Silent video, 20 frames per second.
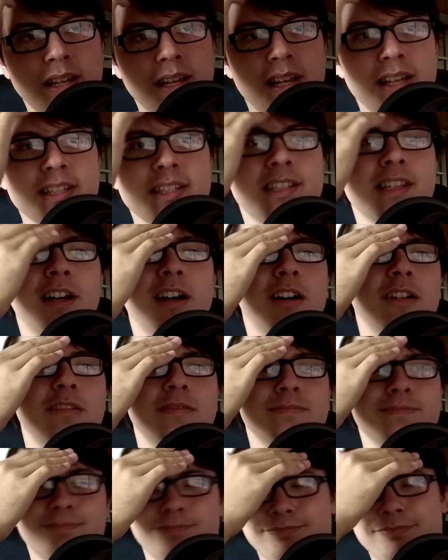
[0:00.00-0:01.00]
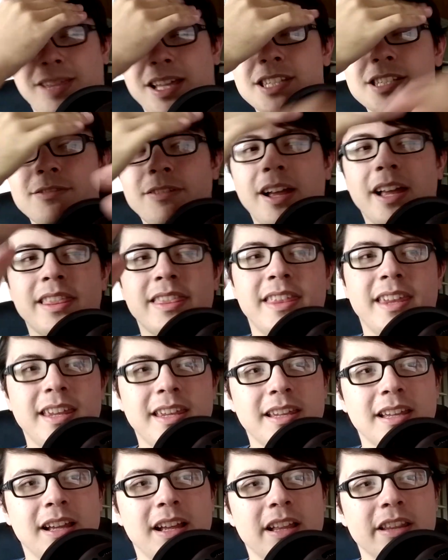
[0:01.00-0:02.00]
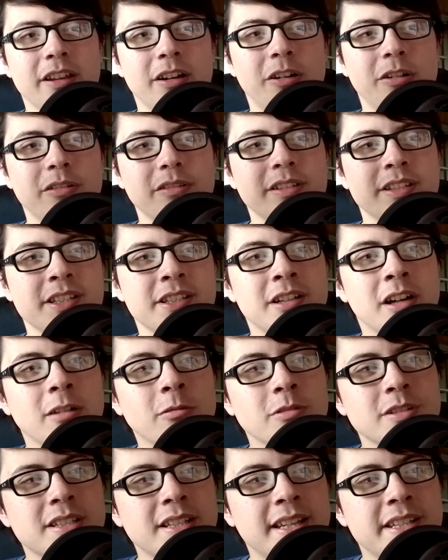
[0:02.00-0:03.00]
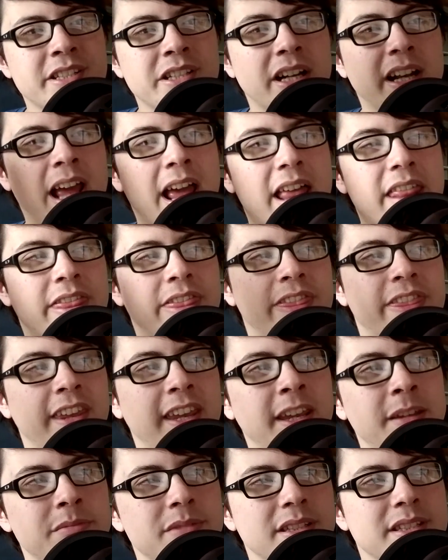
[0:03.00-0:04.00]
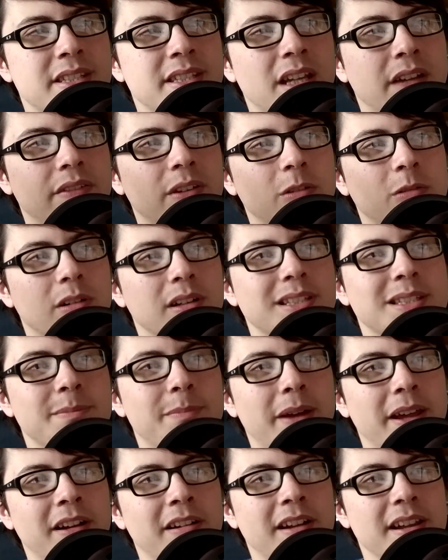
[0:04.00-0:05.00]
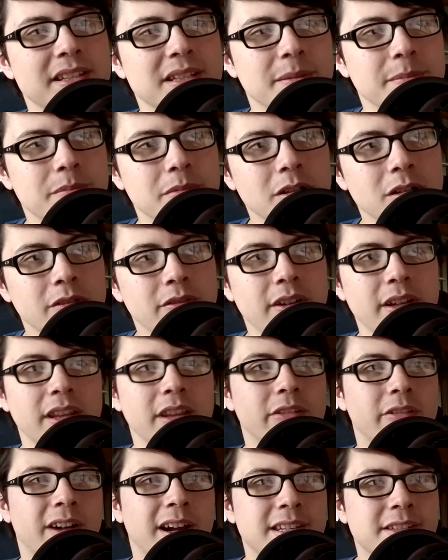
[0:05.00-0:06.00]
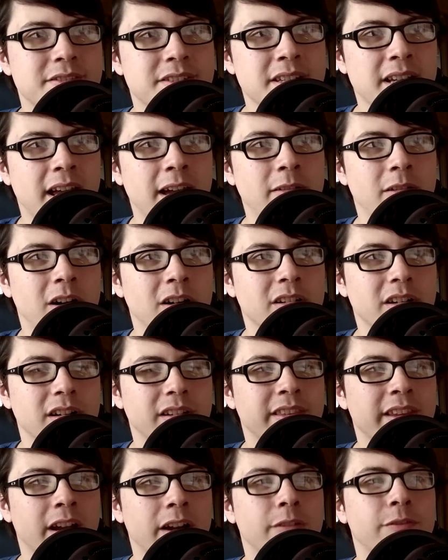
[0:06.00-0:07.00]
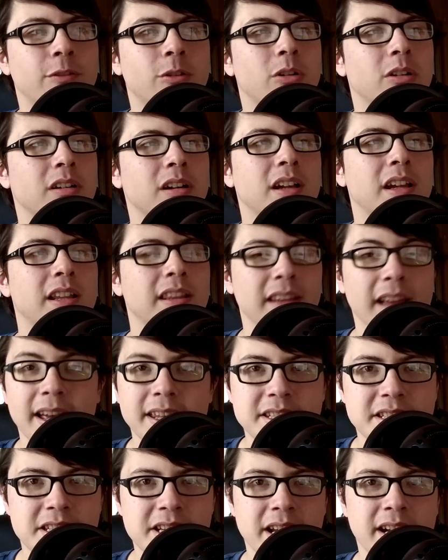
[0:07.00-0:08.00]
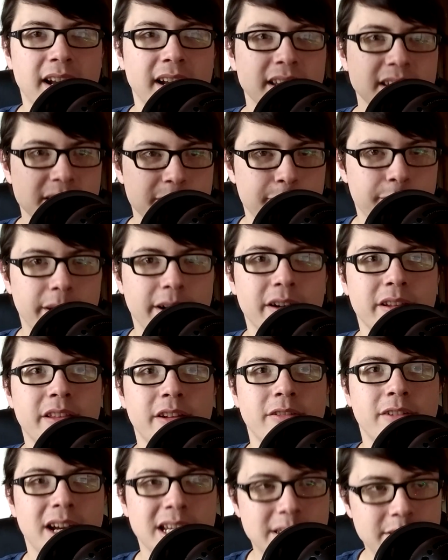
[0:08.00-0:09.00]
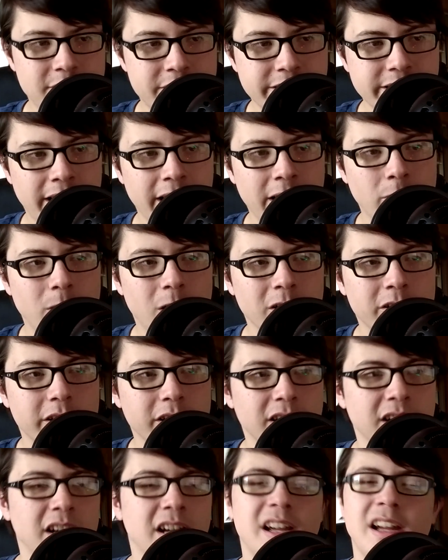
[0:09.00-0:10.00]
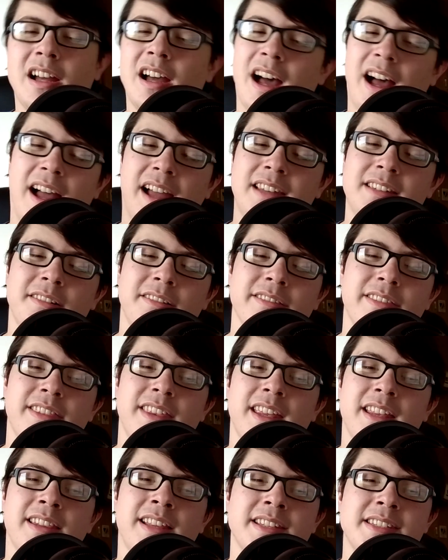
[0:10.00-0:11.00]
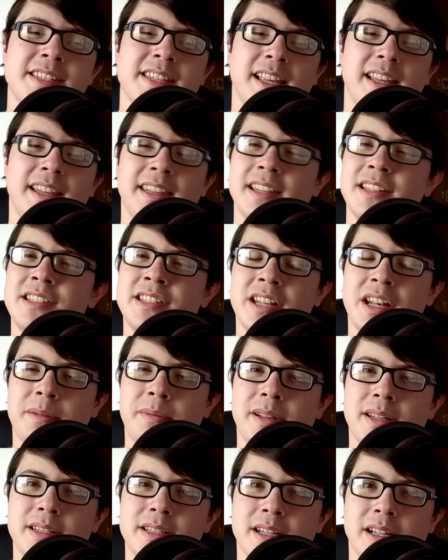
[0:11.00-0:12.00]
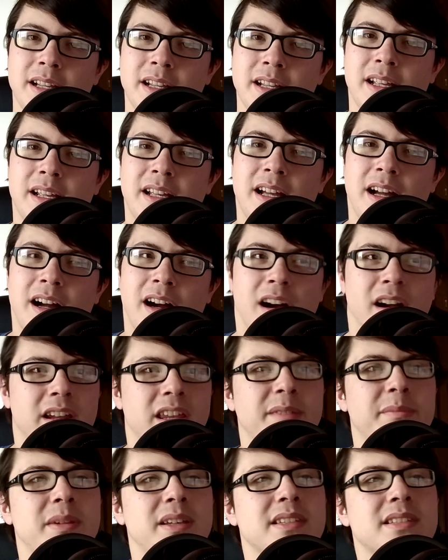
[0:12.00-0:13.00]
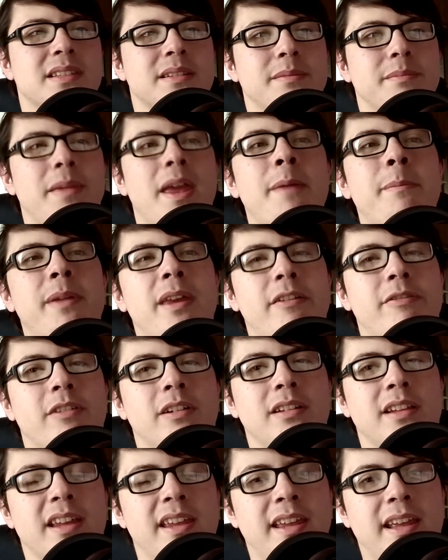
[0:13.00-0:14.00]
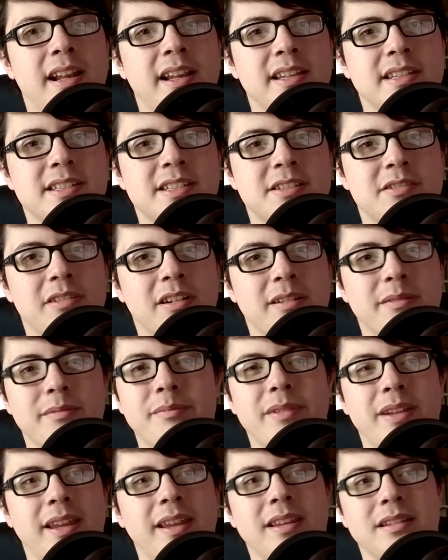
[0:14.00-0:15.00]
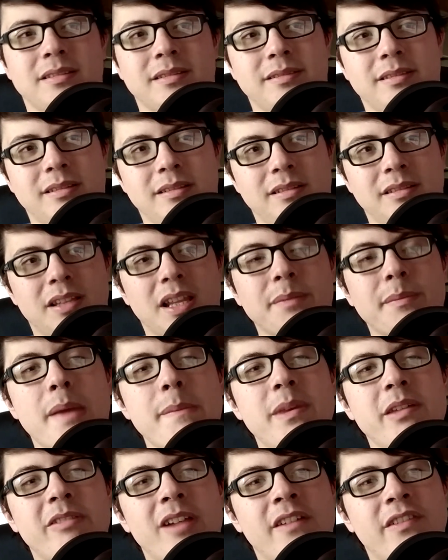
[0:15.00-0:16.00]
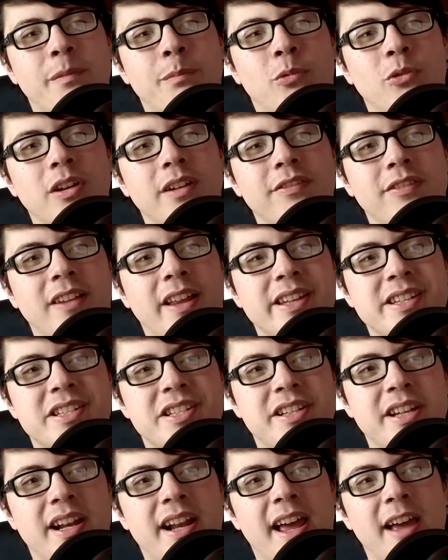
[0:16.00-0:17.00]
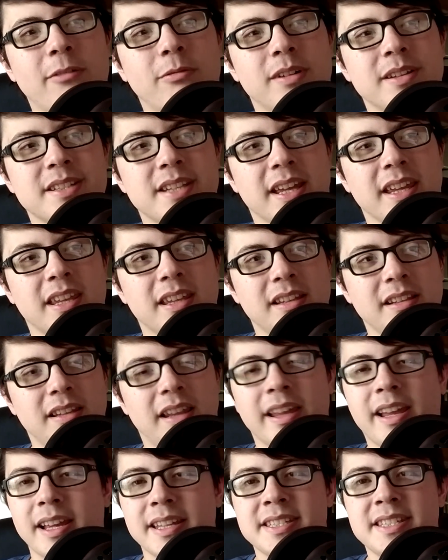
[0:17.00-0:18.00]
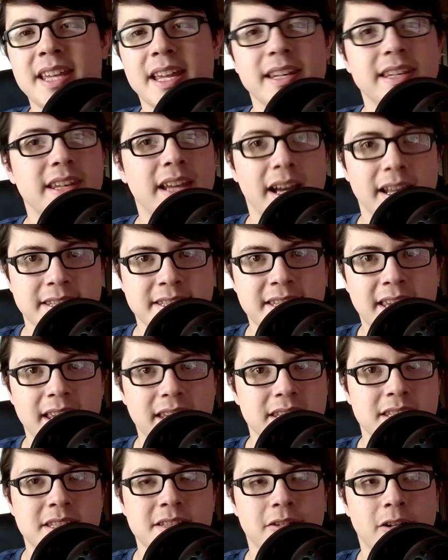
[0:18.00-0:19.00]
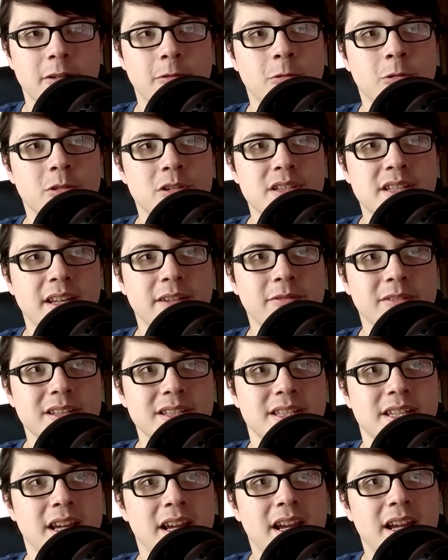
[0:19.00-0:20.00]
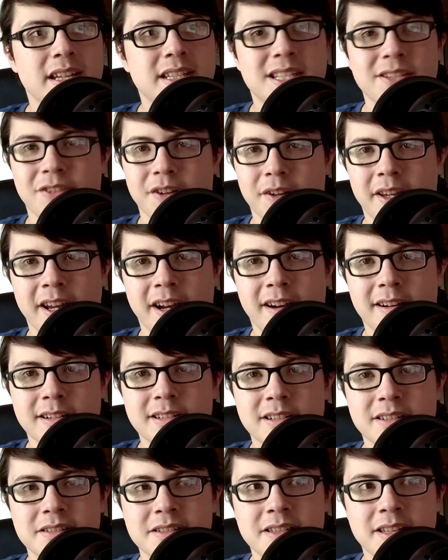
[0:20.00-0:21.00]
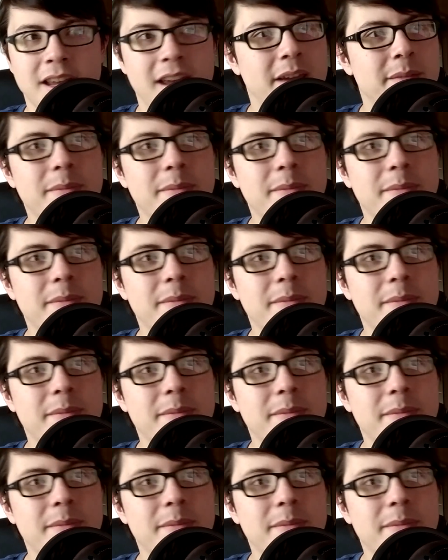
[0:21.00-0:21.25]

So that's why I think the whole Star Wars Last Jedi had themes and stuff. It works better as a movie than Rise of Skywalker, and therefore Last Jedi is better than Rise of Skywalker. I don't think that's a legitimate argument. Maybe if we're looking at it straight, like maybe you would have a point if Last Jedi was like I said, not set in Star Wars and was different characters.